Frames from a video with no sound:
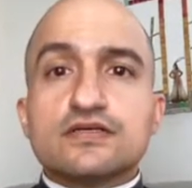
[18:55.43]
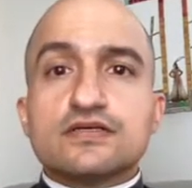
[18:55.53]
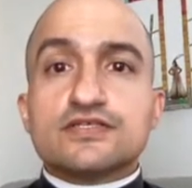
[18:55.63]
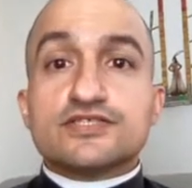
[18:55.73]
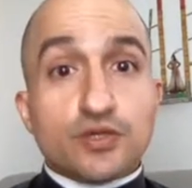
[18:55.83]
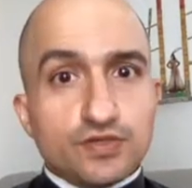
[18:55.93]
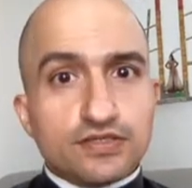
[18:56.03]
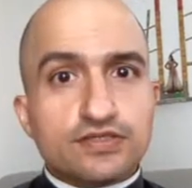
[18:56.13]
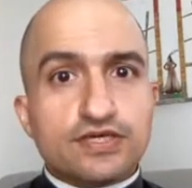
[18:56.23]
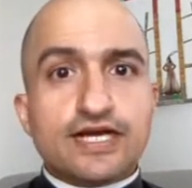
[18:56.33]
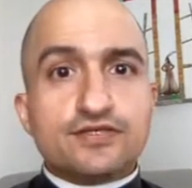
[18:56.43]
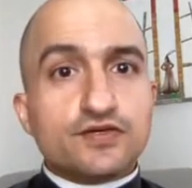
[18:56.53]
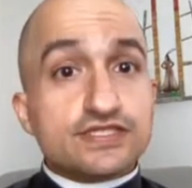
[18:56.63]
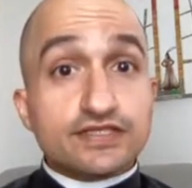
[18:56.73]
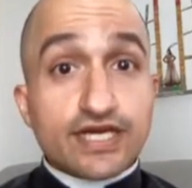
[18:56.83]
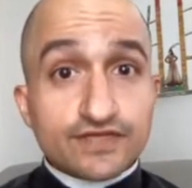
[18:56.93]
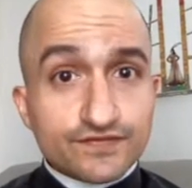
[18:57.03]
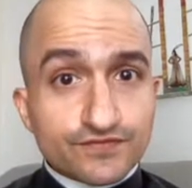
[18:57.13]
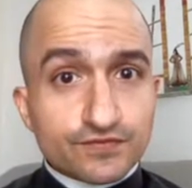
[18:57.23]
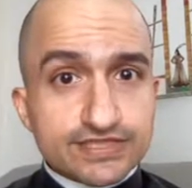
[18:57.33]
So I know it's a lot of
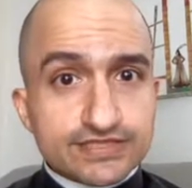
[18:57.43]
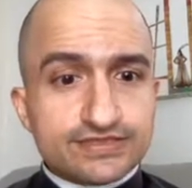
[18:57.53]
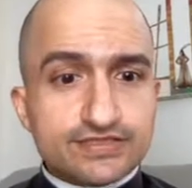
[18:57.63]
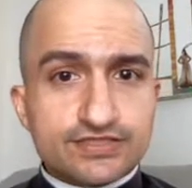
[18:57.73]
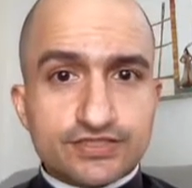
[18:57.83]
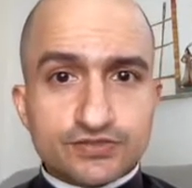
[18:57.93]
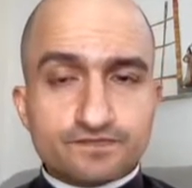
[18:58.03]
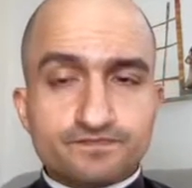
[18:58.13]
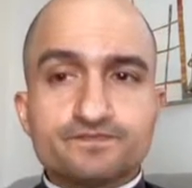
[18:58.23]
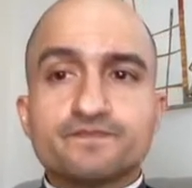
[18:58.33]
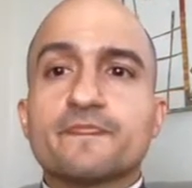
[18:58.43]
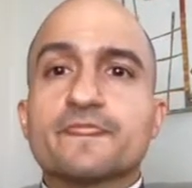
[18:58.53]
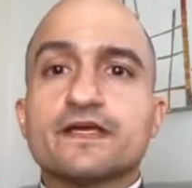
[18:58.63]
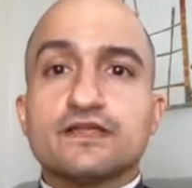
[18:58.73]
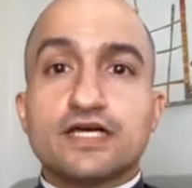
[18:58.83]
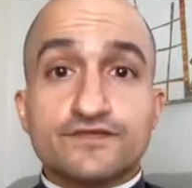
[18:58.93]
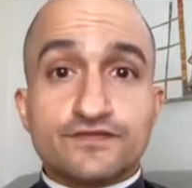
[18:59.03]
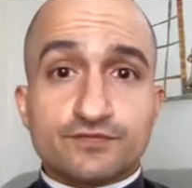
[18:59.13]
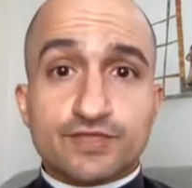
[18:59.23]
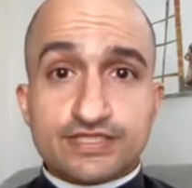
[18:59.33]
information to do, a lot of
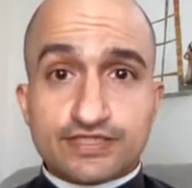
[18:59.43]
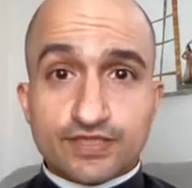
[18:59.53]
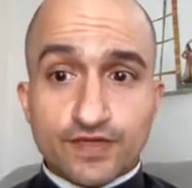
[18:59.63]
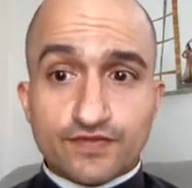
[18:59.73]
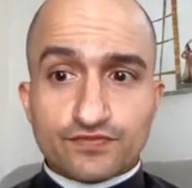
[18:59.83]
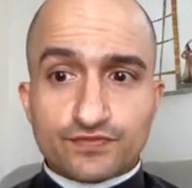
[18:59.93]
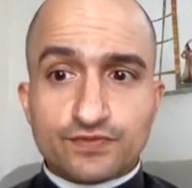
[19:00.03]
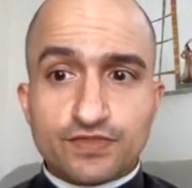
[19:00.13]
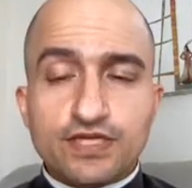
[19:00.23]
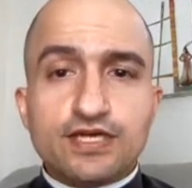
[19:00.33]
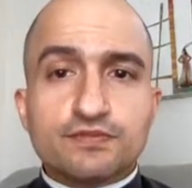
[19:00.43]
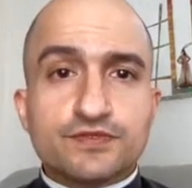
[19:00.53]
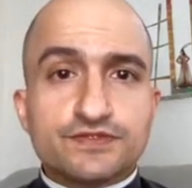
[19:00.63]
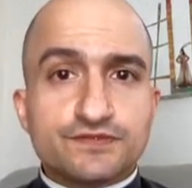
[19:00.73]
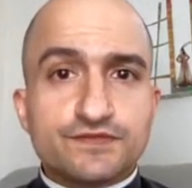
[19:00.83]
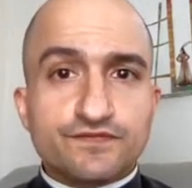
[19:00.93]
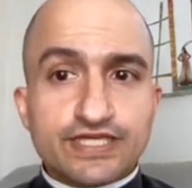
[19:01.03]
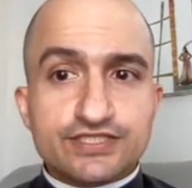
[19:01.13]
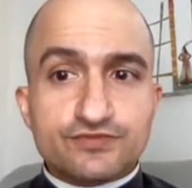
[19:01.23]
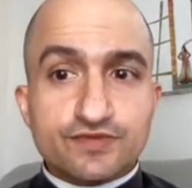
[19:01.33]
information I went through. I'm going to
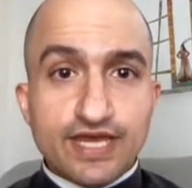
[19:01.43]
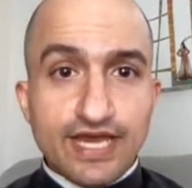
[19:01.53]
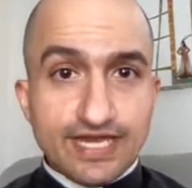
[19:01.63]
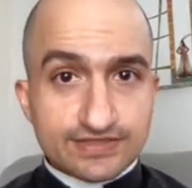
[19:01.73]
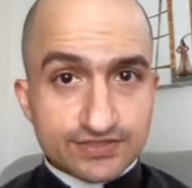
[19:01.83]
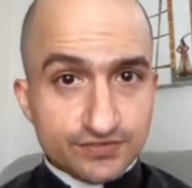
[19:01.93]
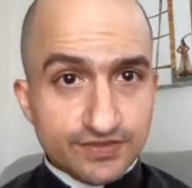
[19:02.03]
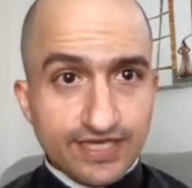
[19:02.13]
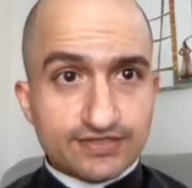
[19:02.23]
invite you as you can